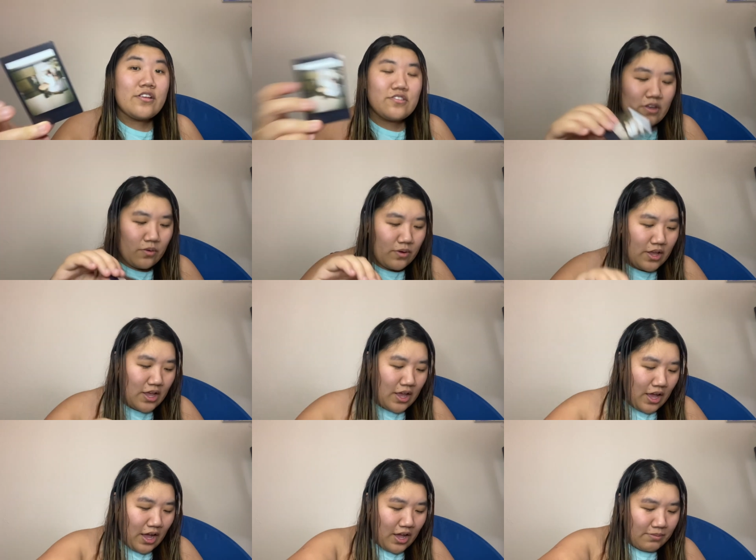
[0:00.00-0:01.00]
So,
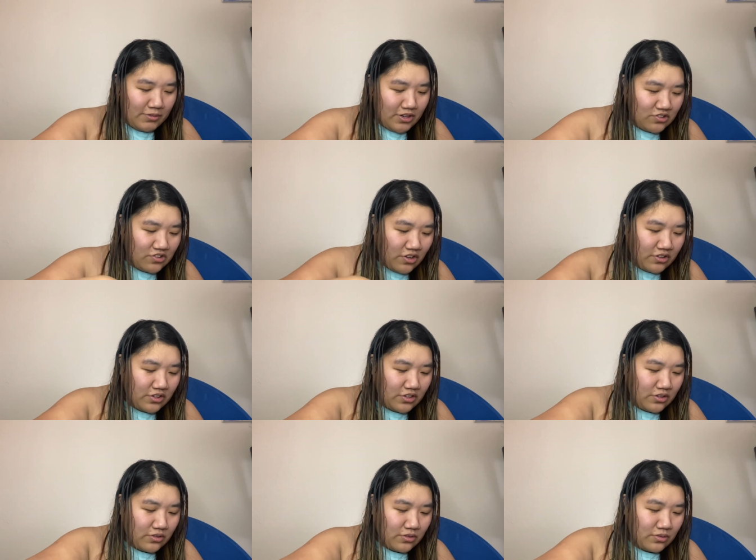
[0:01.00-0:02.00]
I'm gonna show
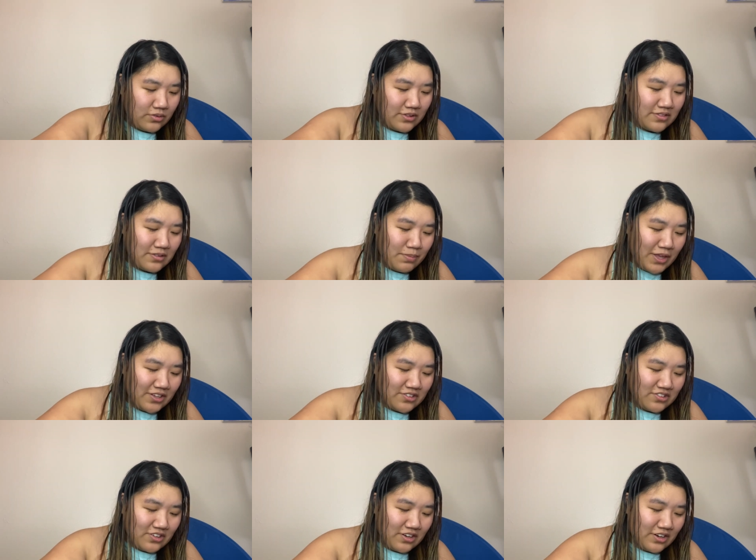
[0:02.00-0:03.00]
you, this is a
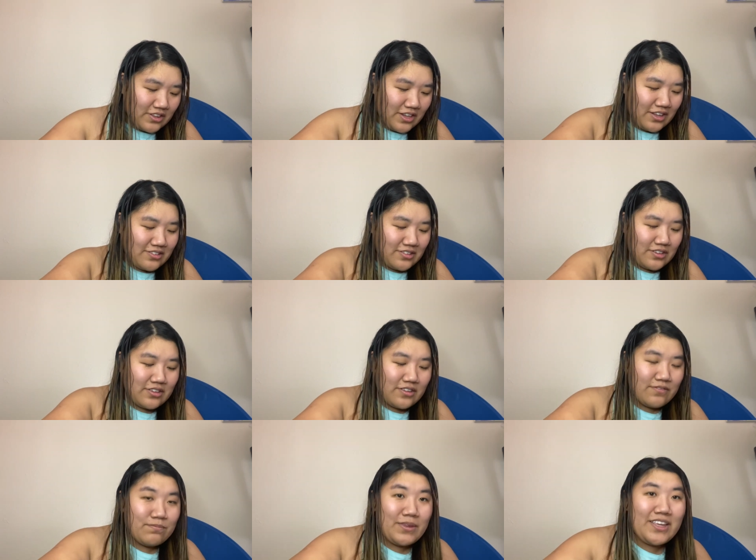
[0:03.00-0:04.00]
picture that I took
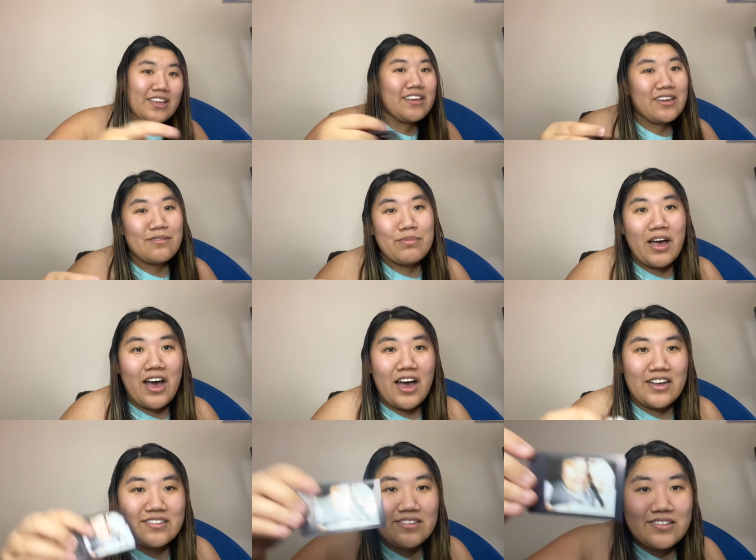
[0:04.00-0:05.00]
of me eating
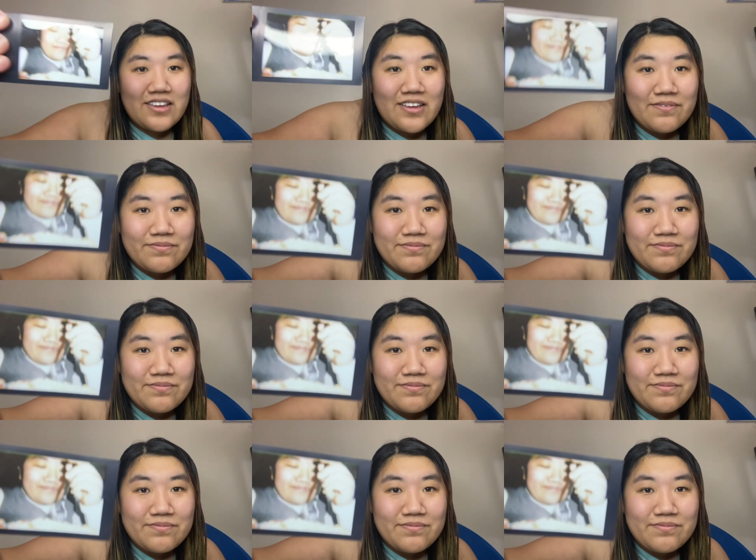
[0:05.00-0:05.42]
pasta.